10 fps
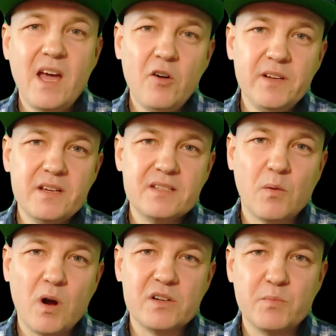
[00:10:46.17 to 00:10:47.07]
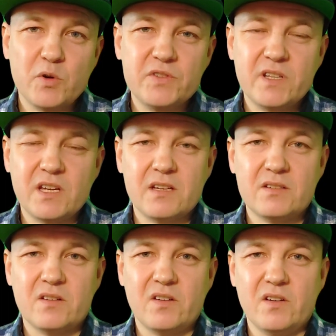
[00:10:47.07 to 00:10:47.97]
Nowadays, I watch most
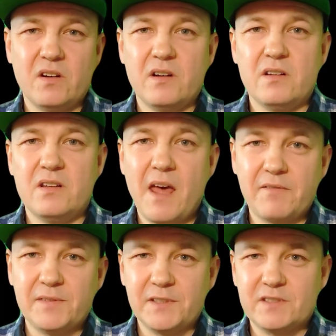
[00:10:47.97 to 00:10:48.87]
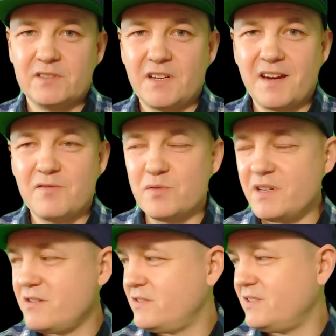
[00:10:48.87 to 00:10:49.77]
things on Netflix like everyone
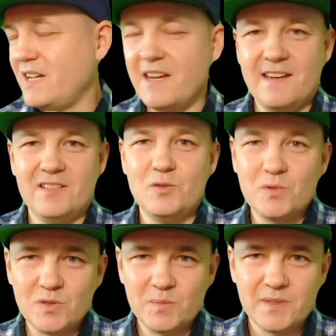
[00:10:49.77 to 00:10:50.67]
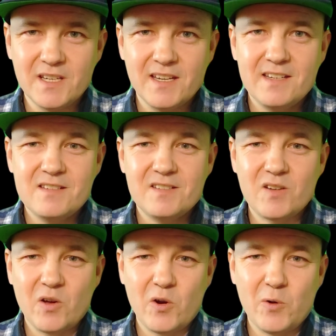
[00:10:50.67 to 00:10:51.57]
else and YouTube.
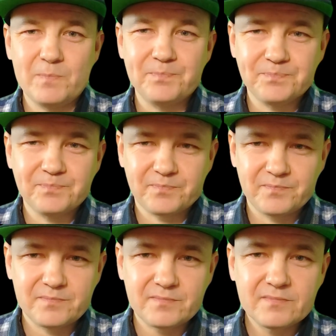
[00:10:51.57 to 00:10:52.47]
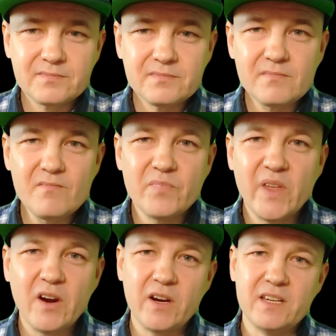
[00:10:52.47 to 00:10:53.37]
So
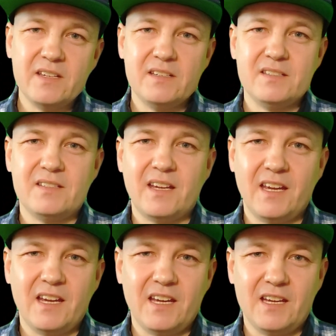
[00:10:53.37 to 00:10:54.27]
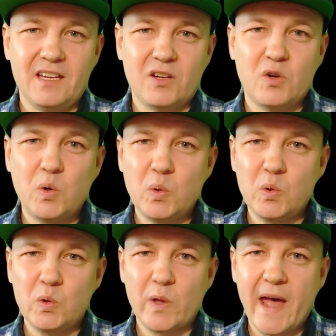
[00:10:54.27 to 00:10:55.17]
there is a
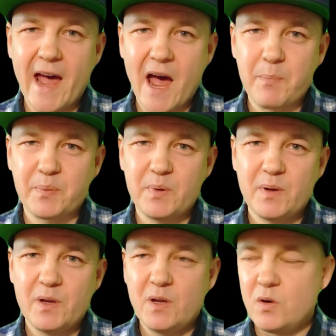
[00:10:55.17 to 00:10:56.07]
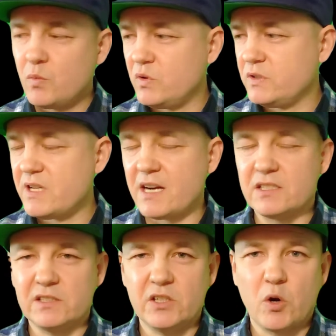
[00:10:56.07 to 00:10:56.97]
cool app. Well, it's
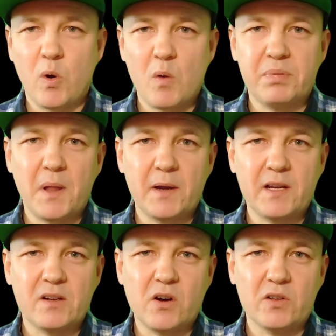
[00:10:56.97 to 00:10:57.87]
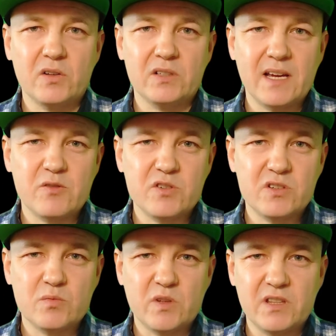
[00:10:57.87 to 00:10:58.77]
actually a Chrome plugin called Learn
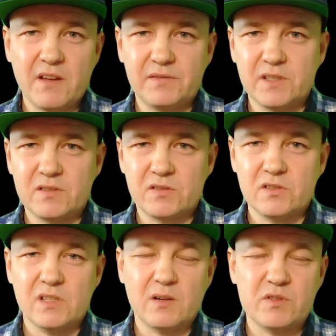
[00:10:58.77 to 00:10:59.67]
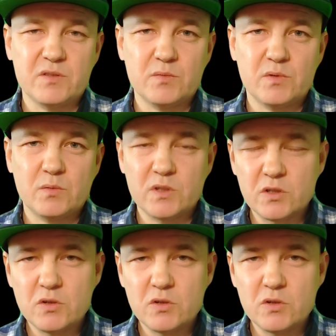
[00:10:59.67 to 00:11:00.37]
Languages with Netflix or Learn Languages with